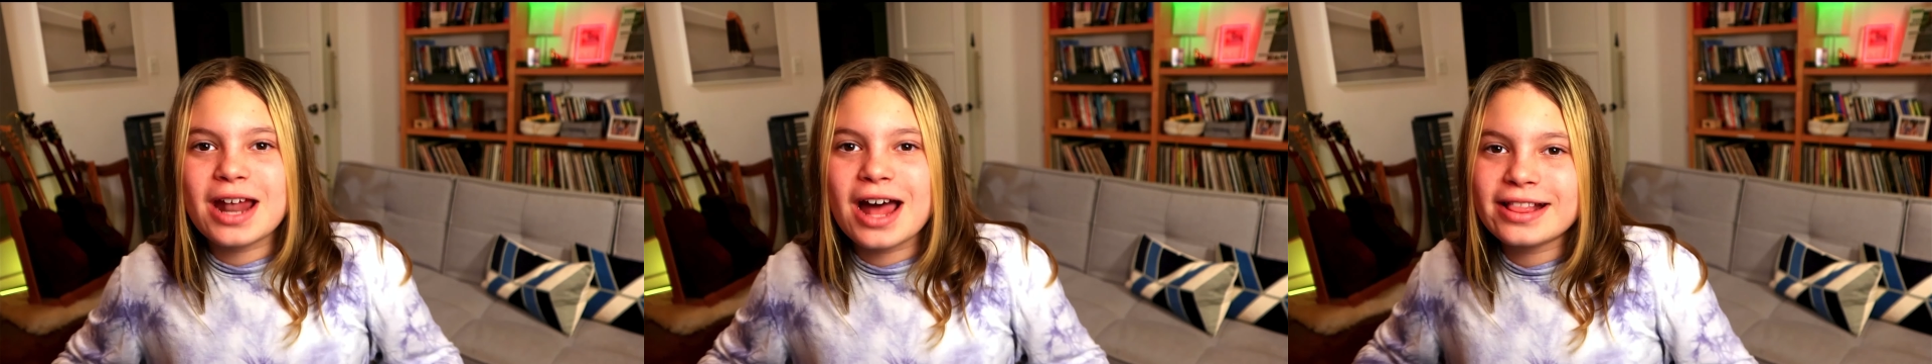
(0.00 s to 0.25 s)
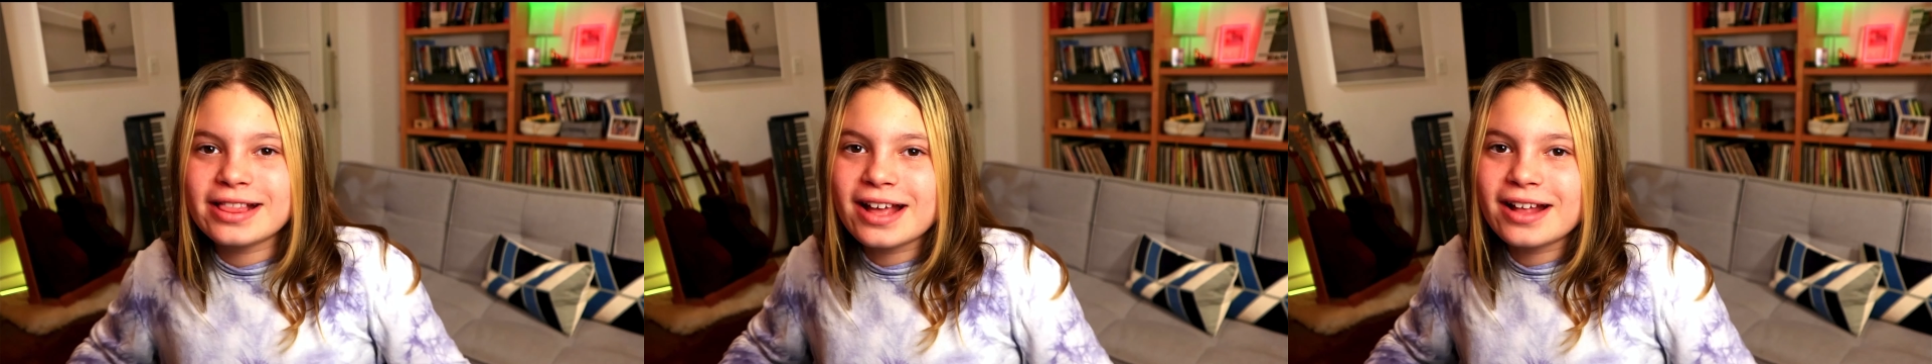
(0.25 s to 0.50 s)
and
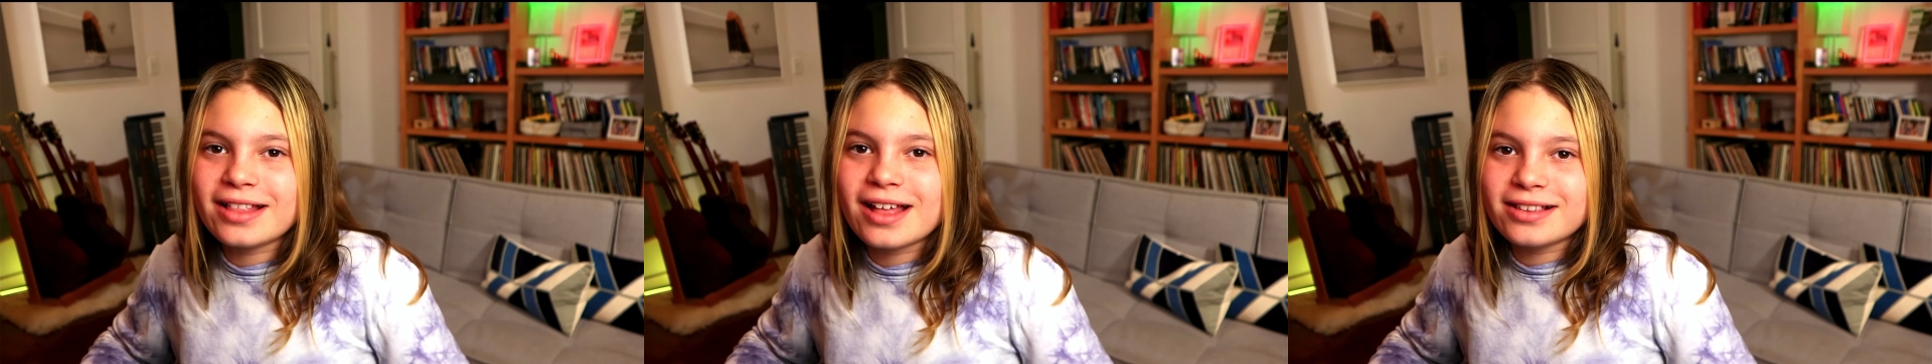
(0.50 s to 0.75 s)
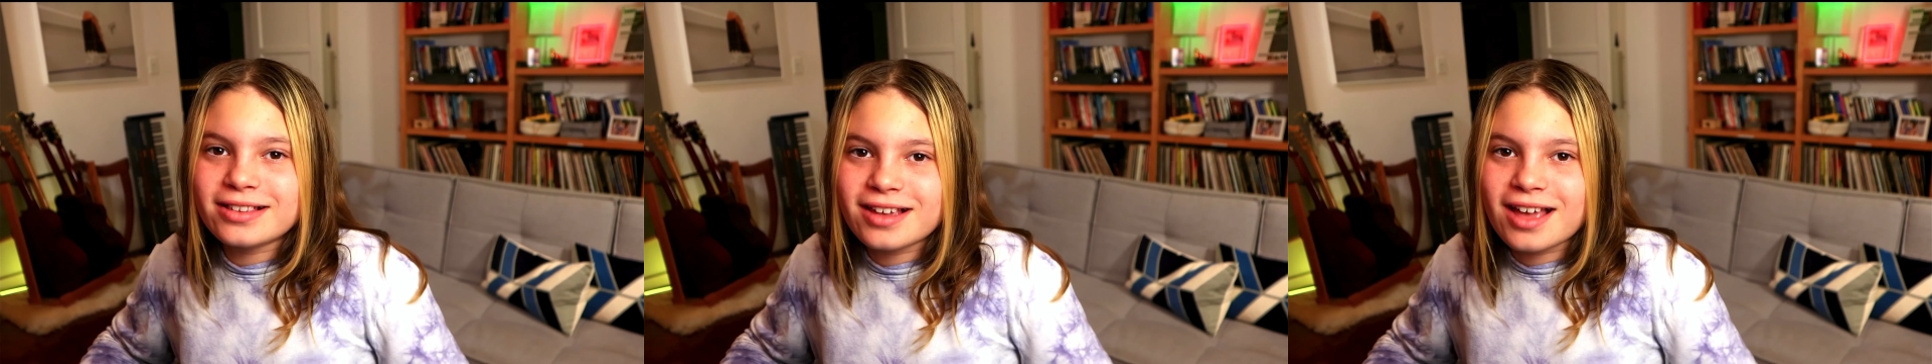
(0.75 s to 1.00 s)
I think
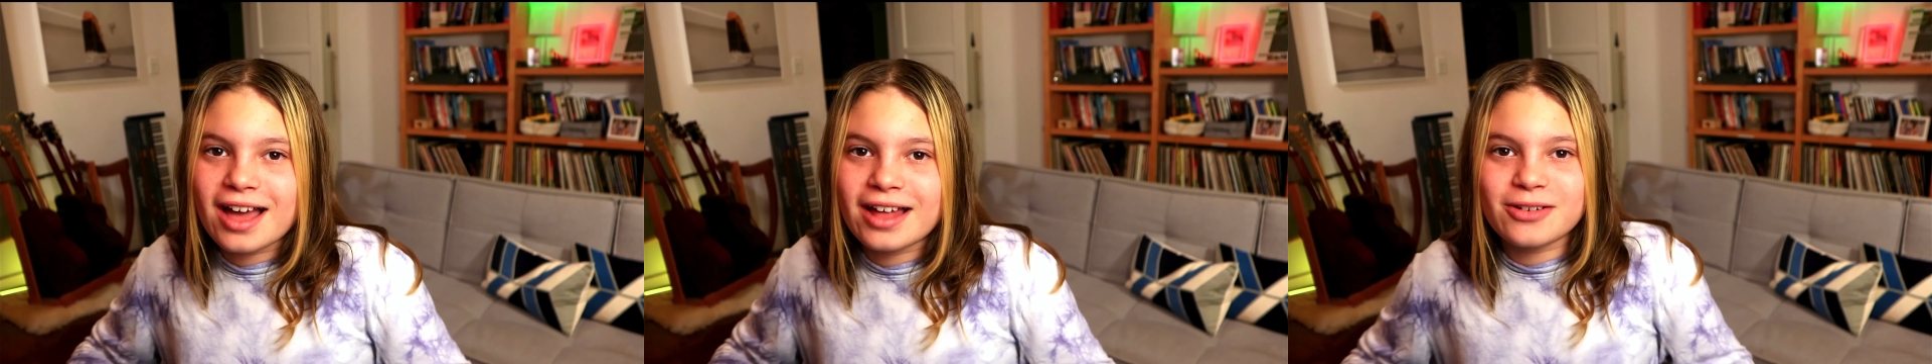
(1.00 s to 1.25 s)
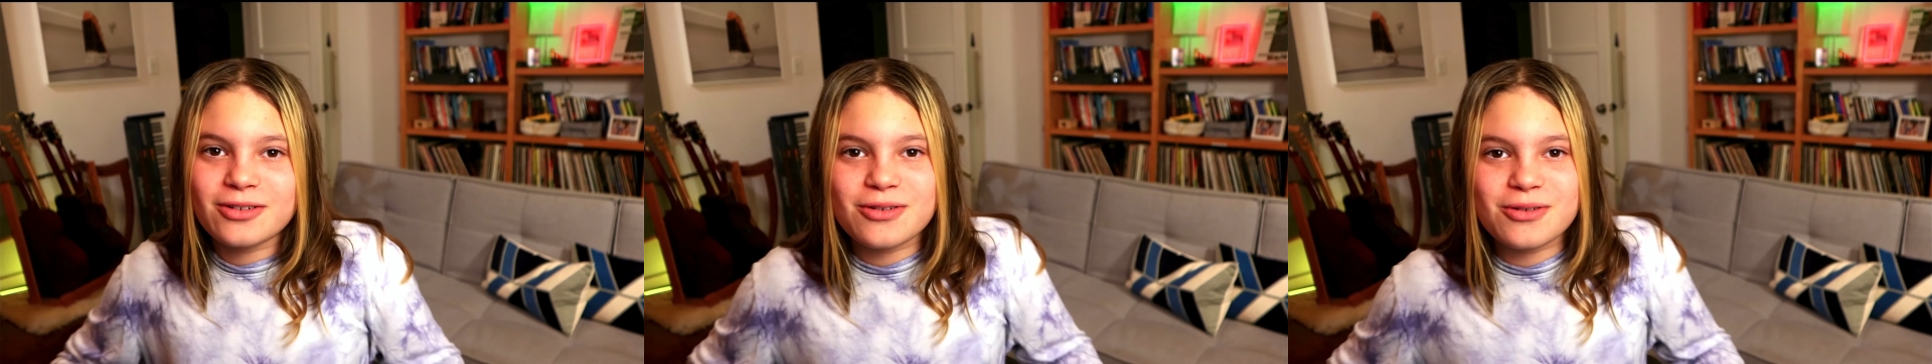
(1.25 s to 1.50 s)
that's
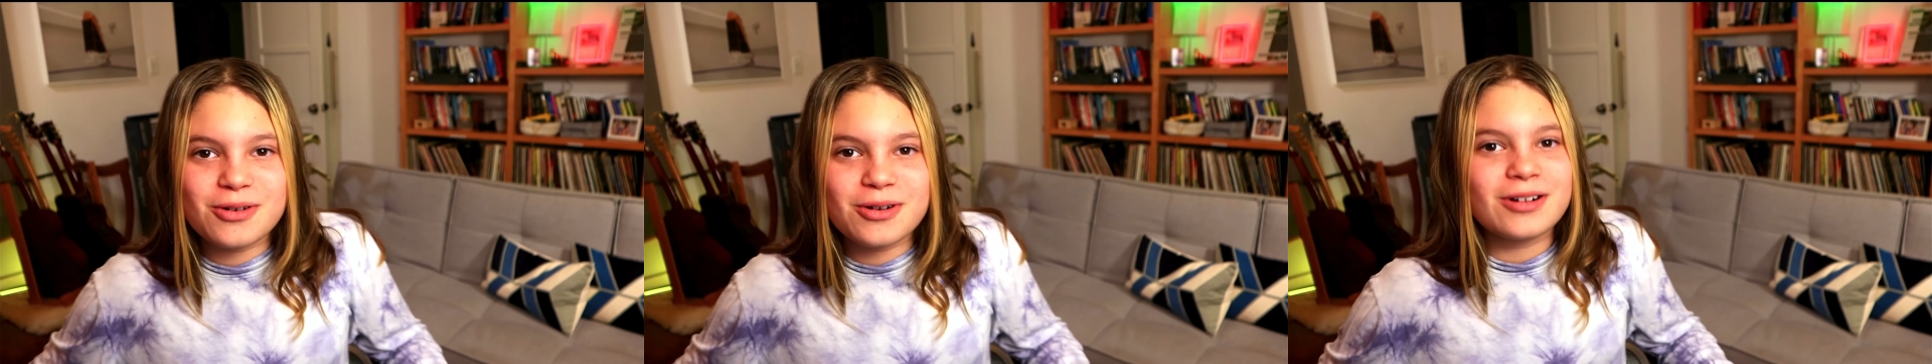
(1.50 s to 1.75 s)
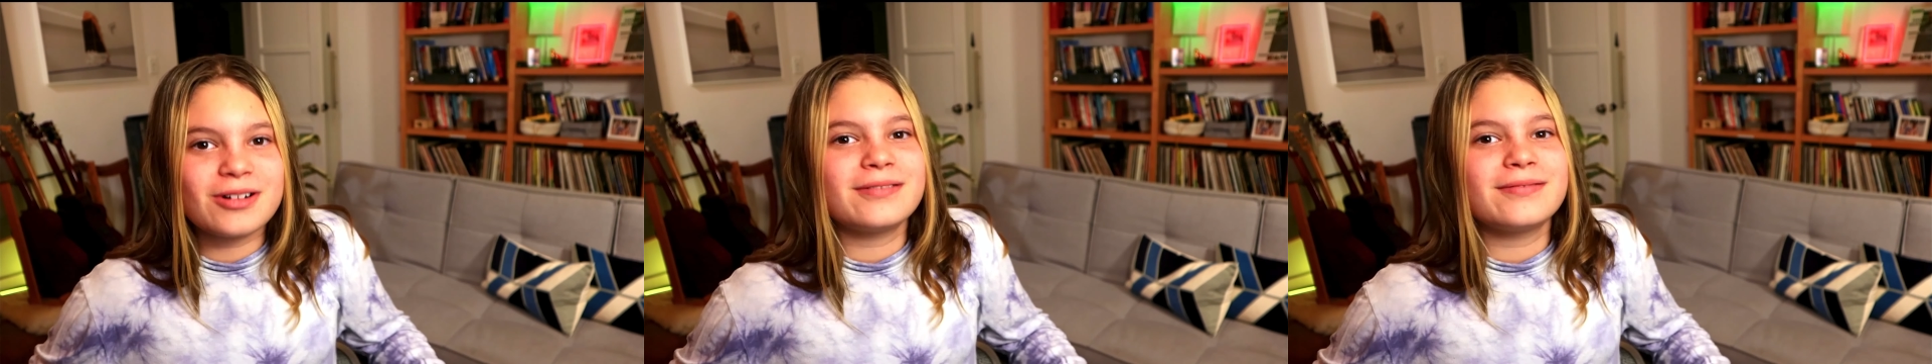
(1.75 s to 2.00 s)
kind of
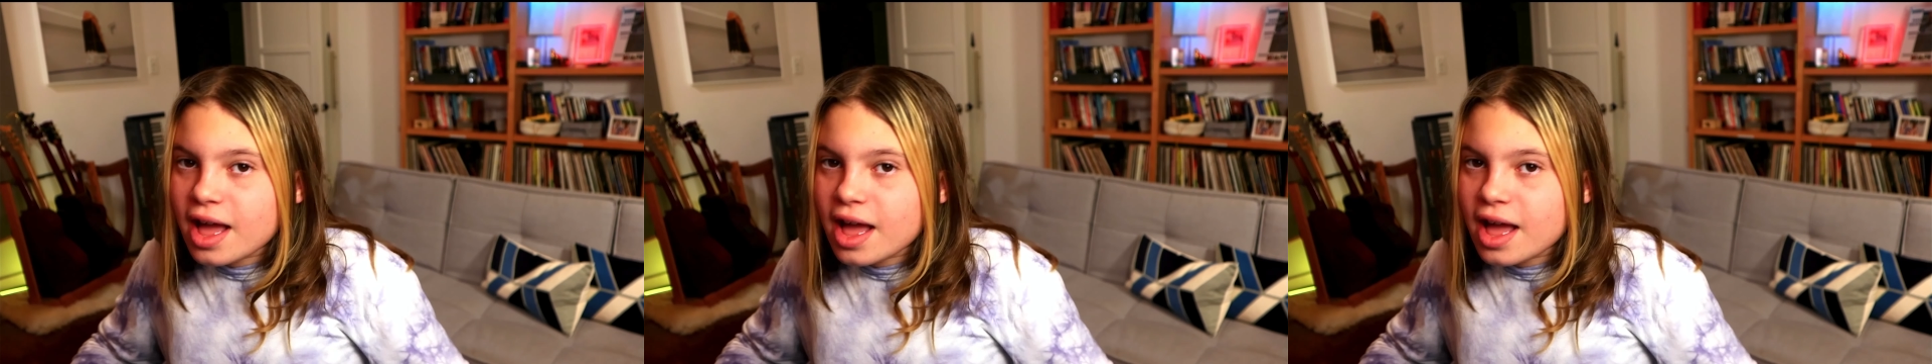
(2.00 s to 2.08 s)
cool.